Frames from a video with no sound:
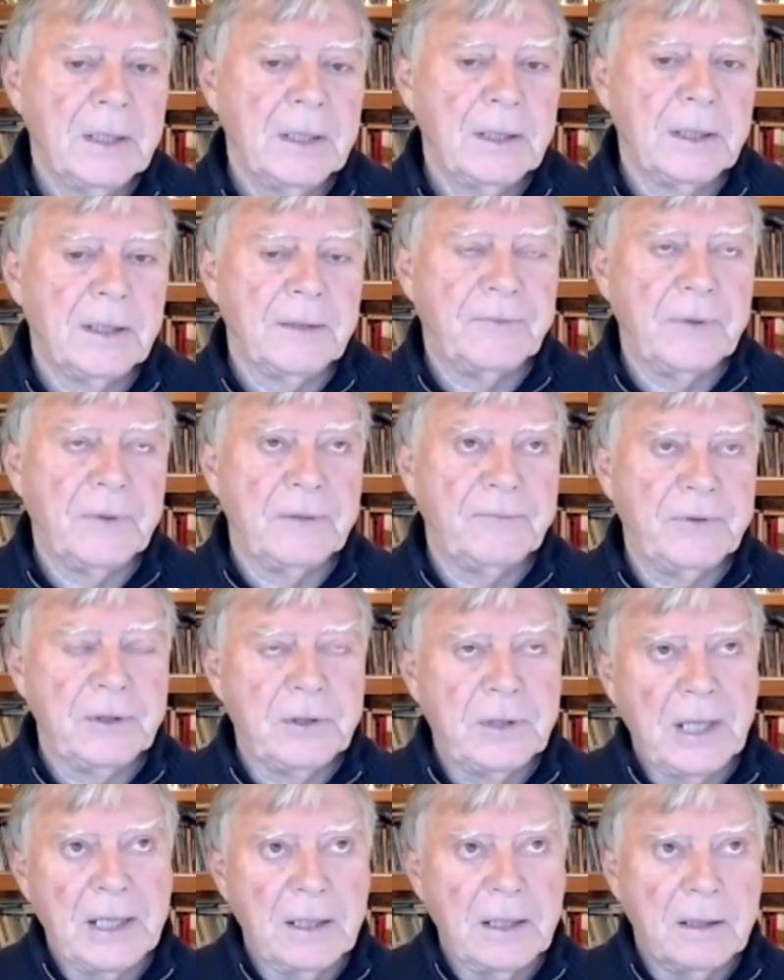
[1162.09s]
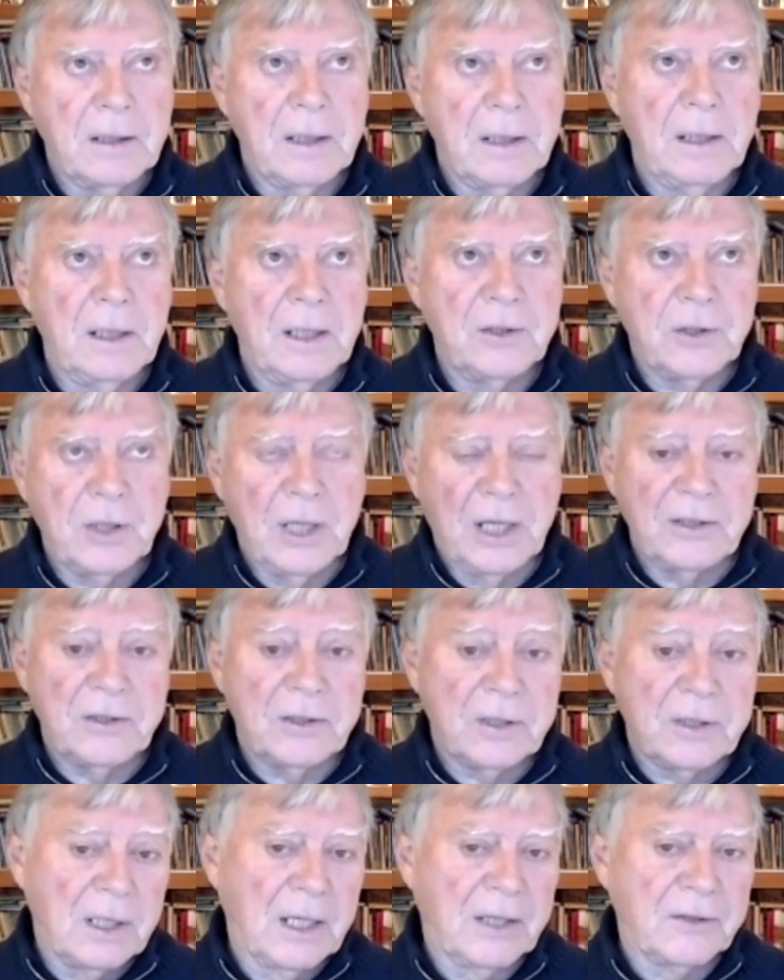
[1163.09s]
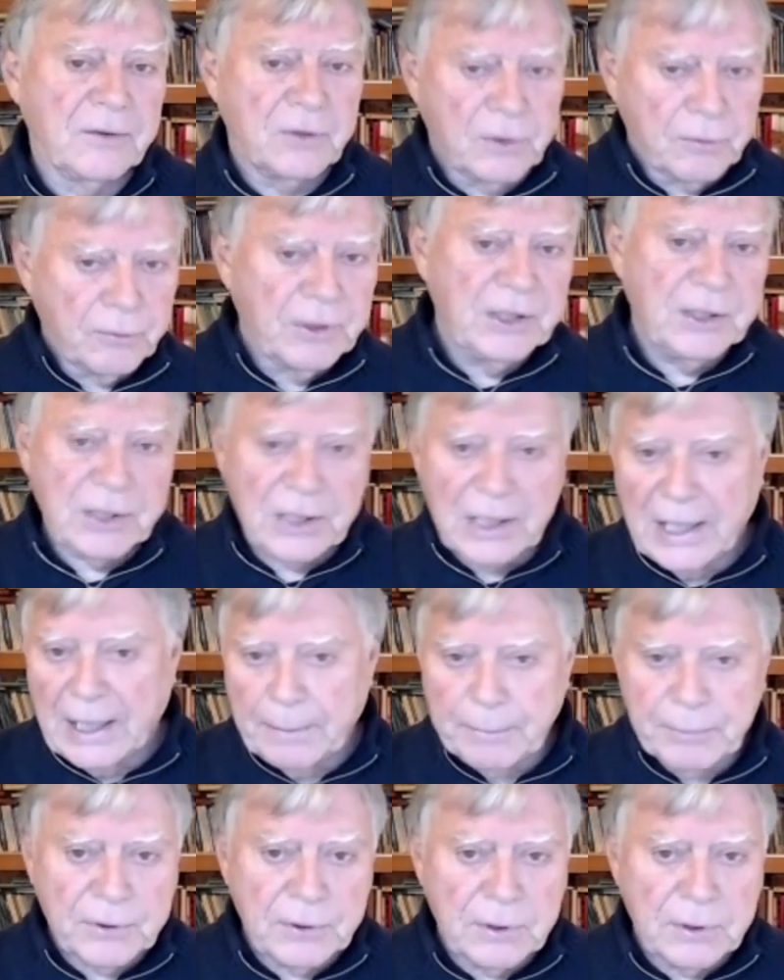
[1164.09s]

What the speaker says: If you take initiation as three steps,